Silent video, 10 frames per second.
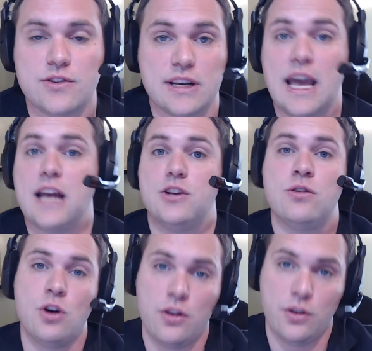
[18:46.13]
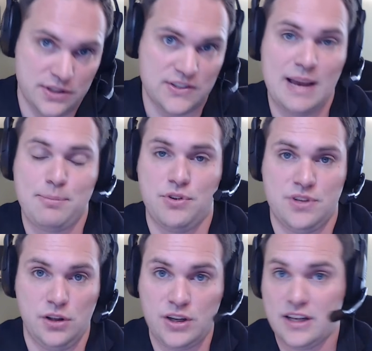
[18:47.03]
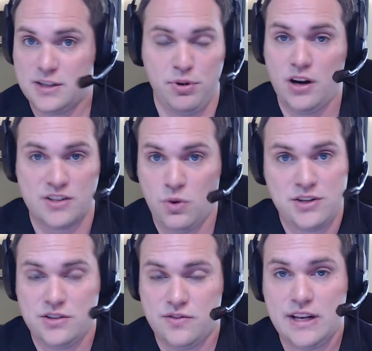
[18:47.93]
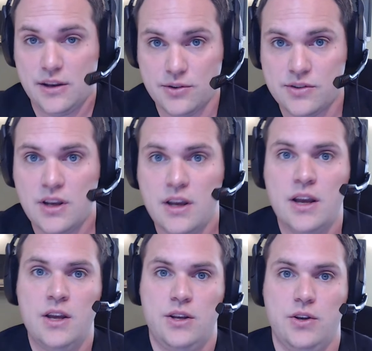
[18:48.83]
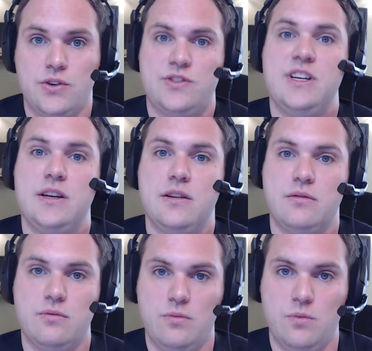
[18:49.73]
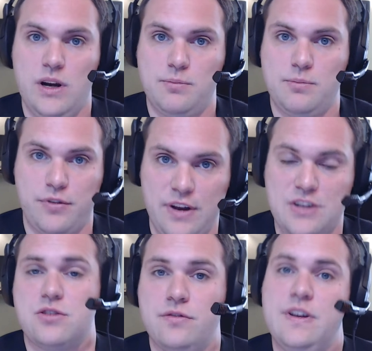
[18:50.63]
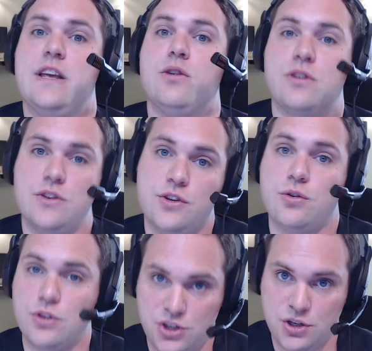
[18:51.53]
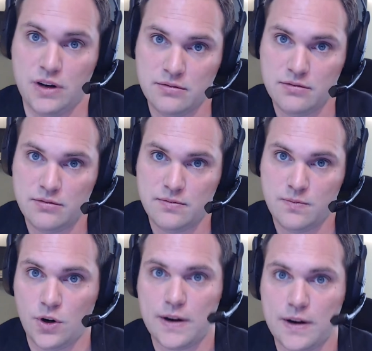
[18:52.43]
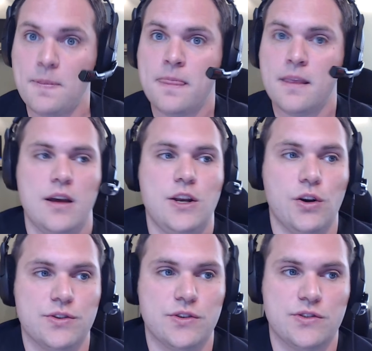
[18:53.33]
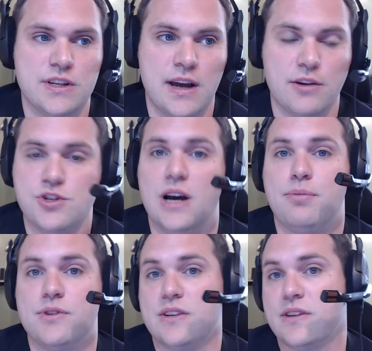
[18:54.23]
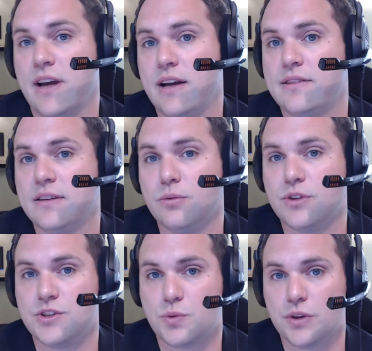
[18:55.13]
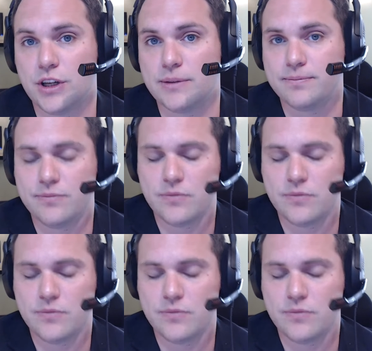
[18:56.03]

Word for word: And again, you can go to those examples and look at his blogs and watch his videos. You'll see what professional video can do to shoot it, all right? And you also see how John presents the content, which is really good.